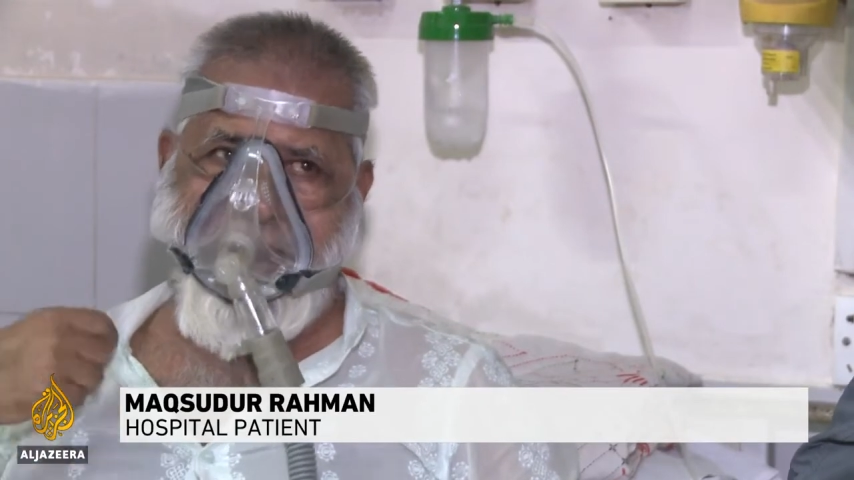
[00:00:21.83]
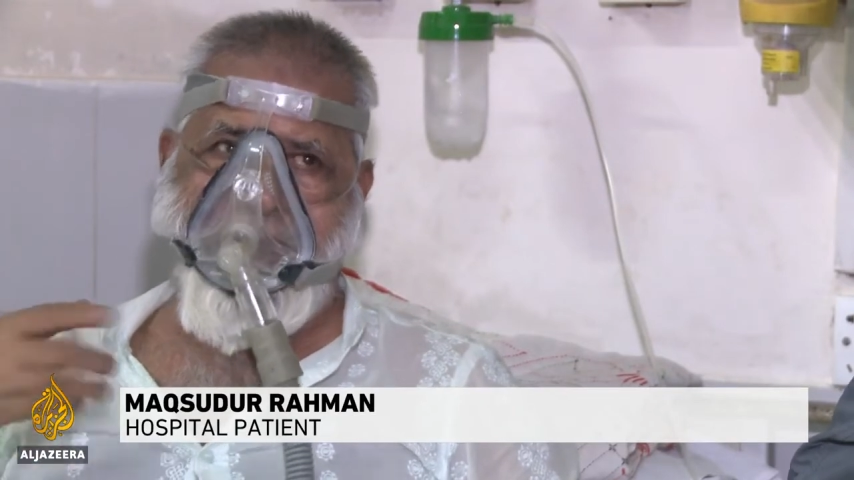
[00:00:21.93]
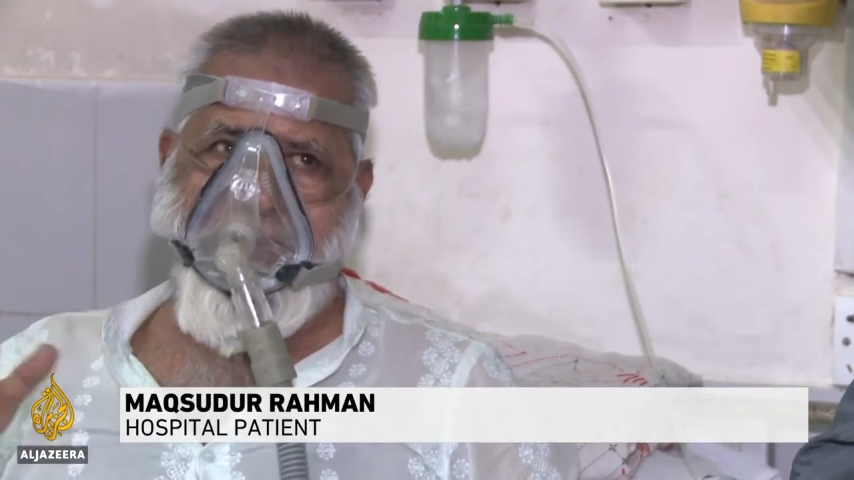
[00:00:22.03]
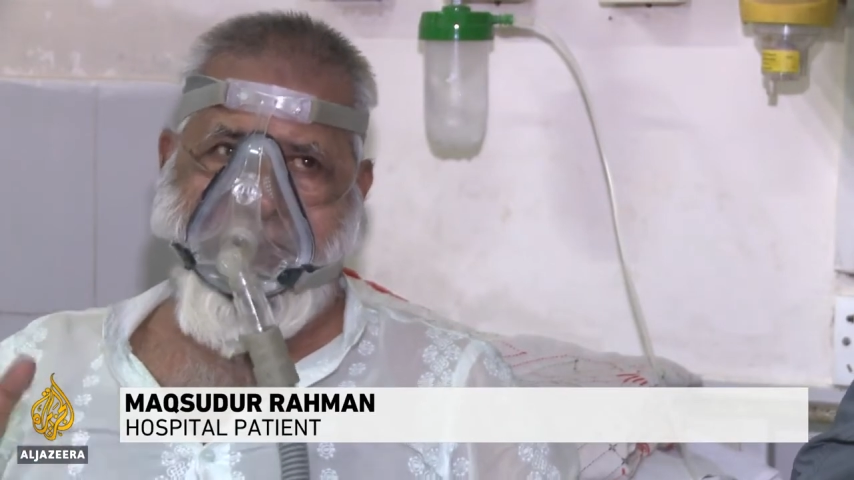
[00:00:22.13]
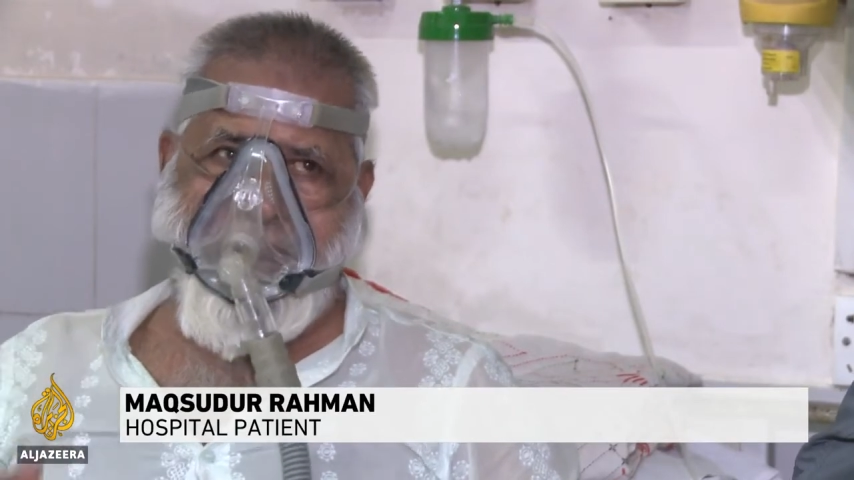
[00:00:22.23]

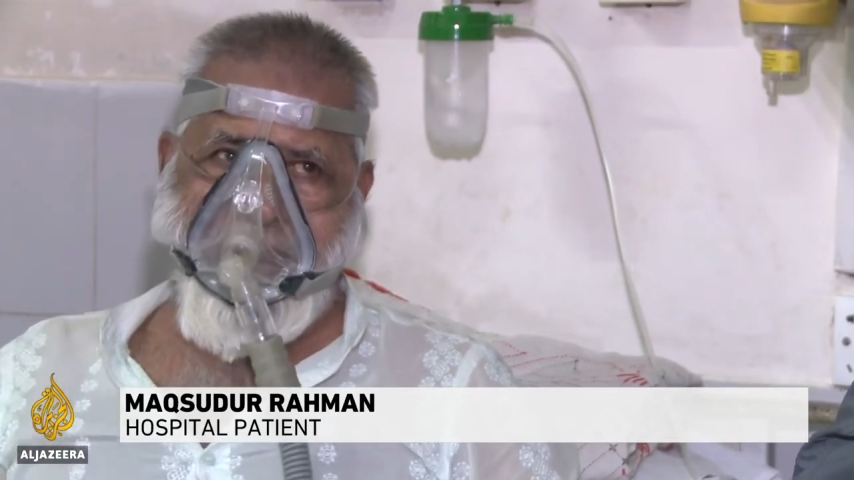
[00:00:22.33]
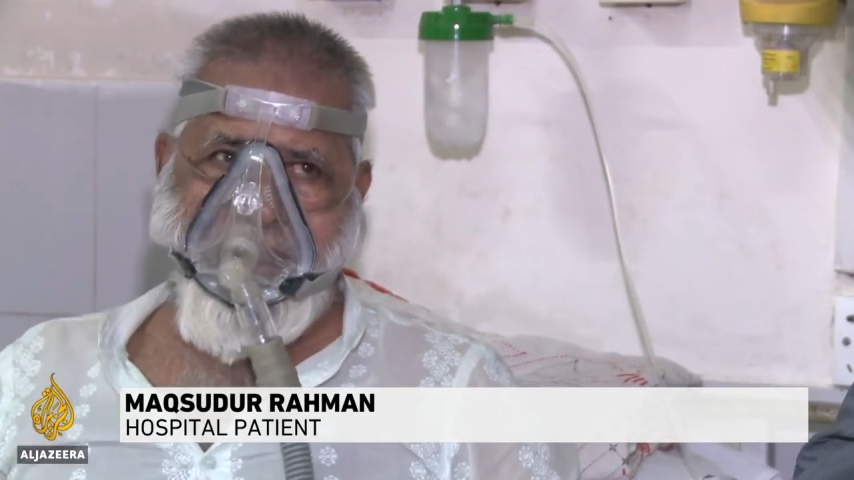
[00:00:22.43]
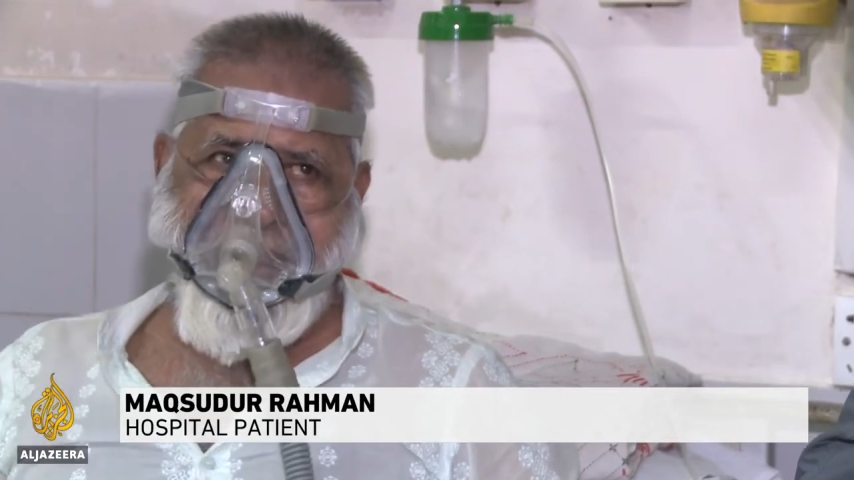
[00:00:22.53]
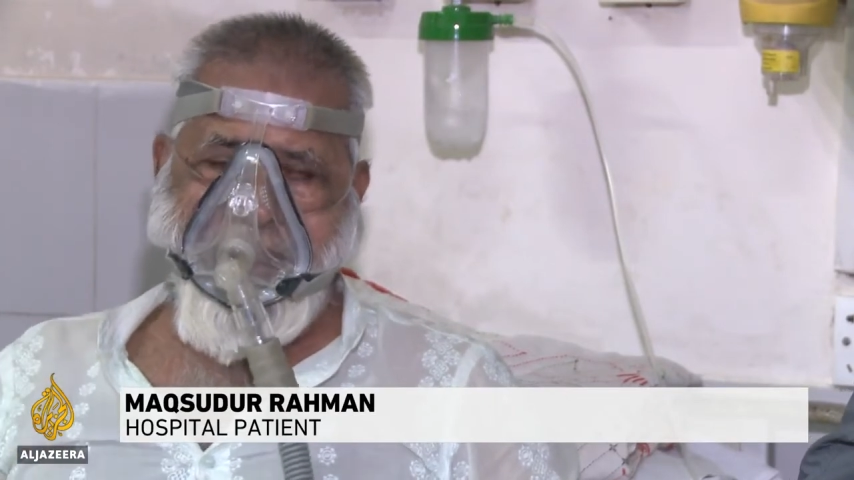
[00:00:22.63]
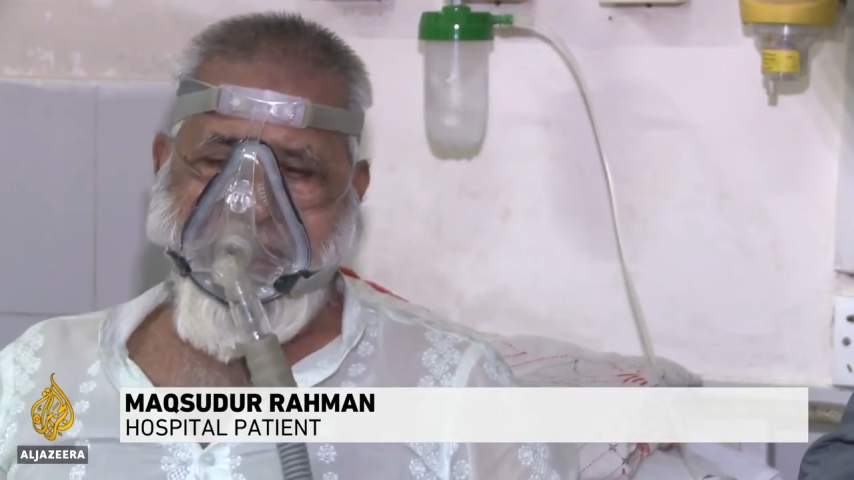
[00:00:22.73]
illnesses for
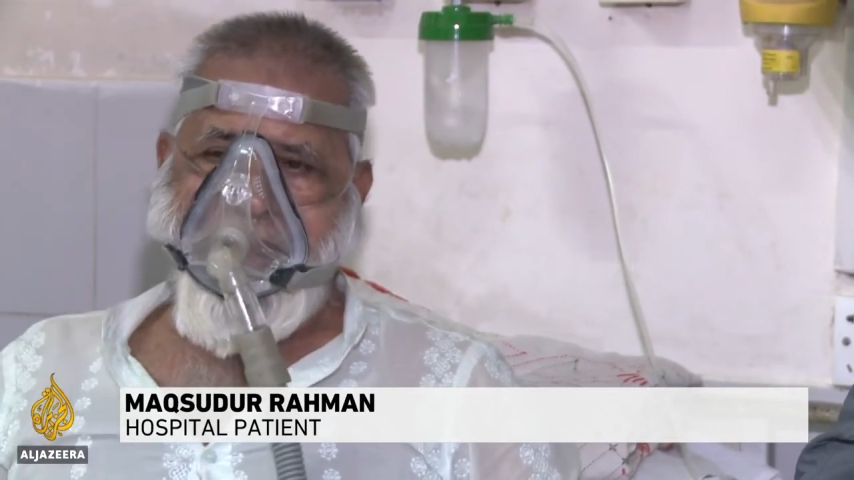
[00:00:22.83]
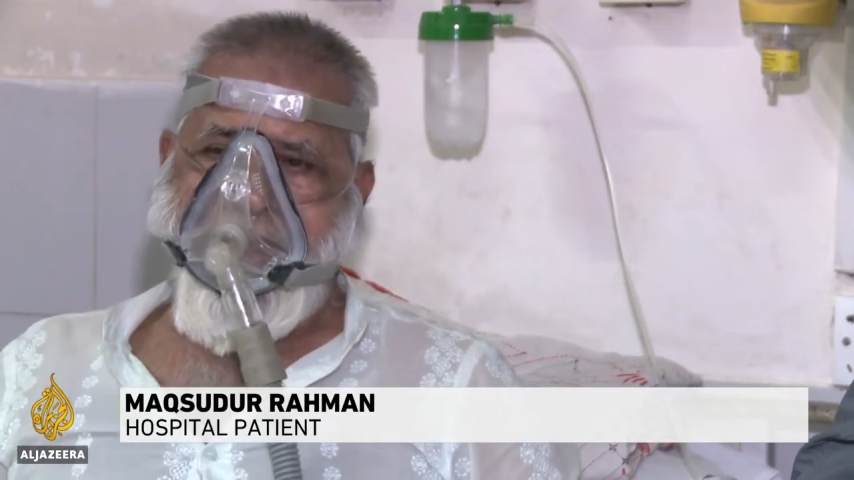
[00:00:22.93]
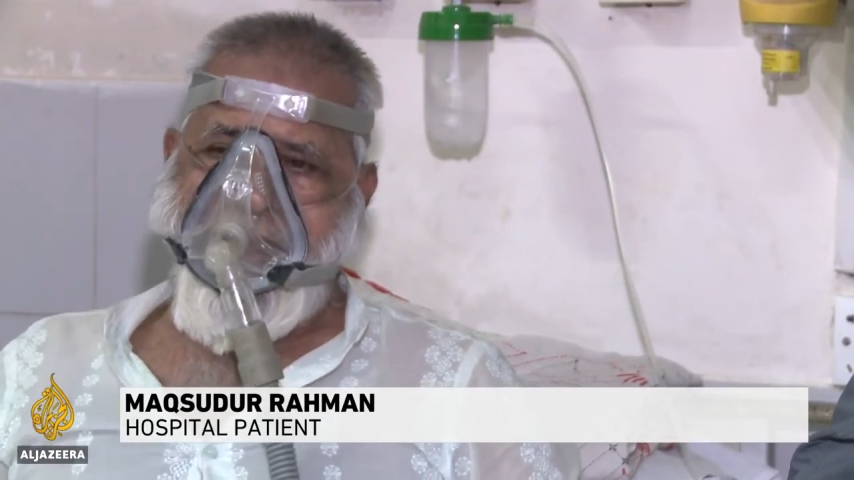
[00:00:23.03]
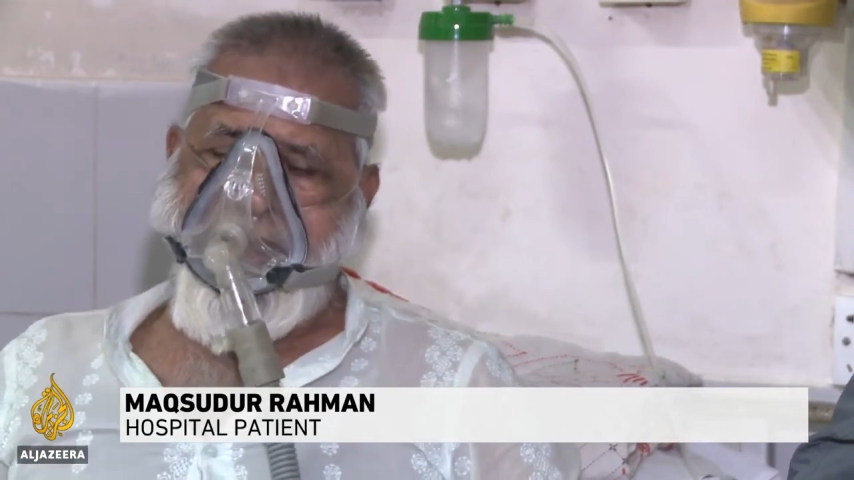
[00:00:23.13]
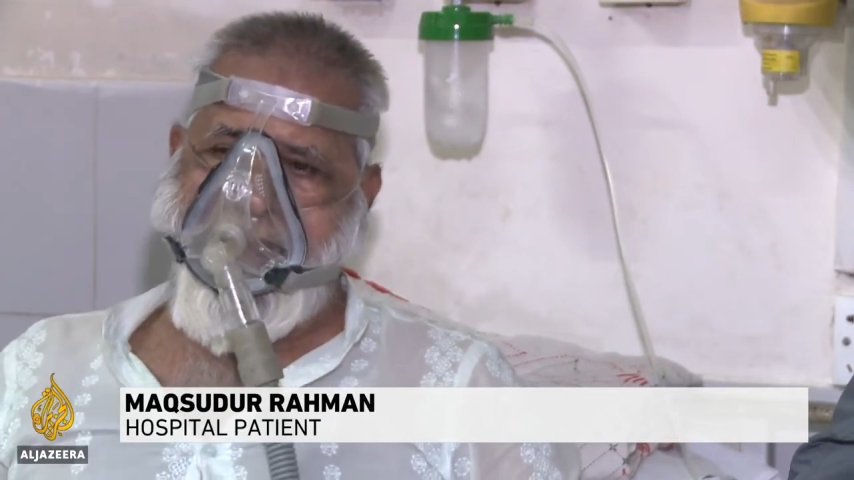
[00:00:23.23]
quite some
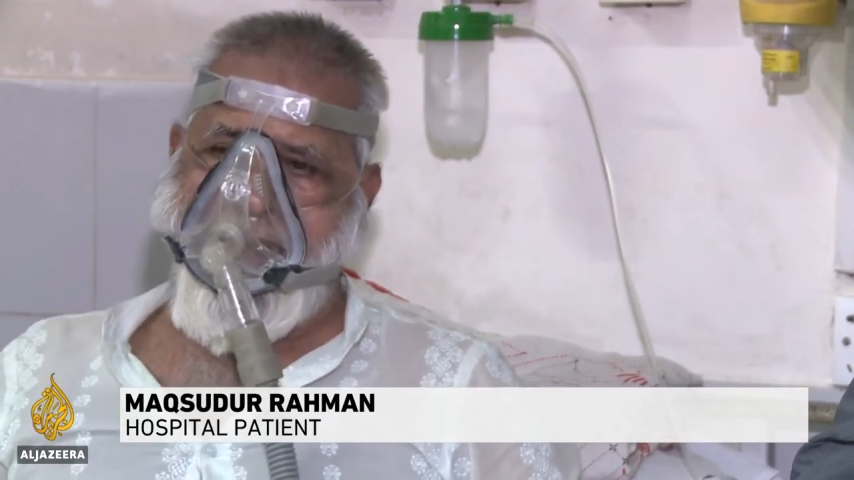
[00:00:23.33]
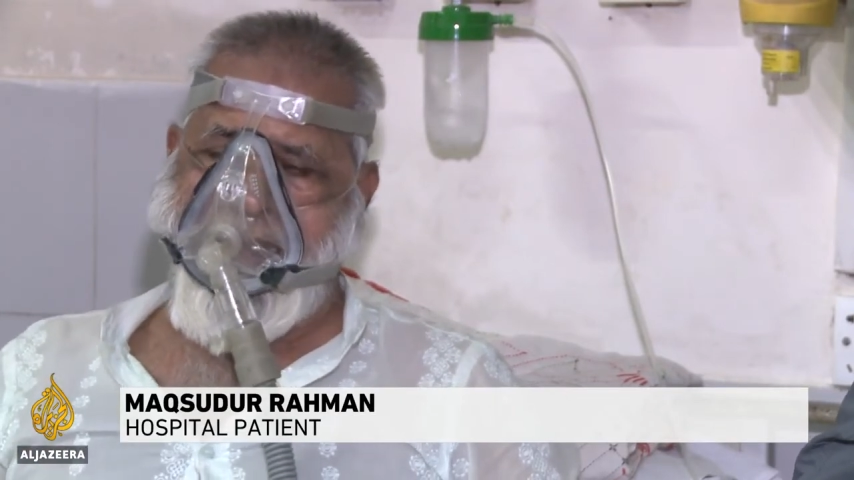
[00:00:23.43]
time now.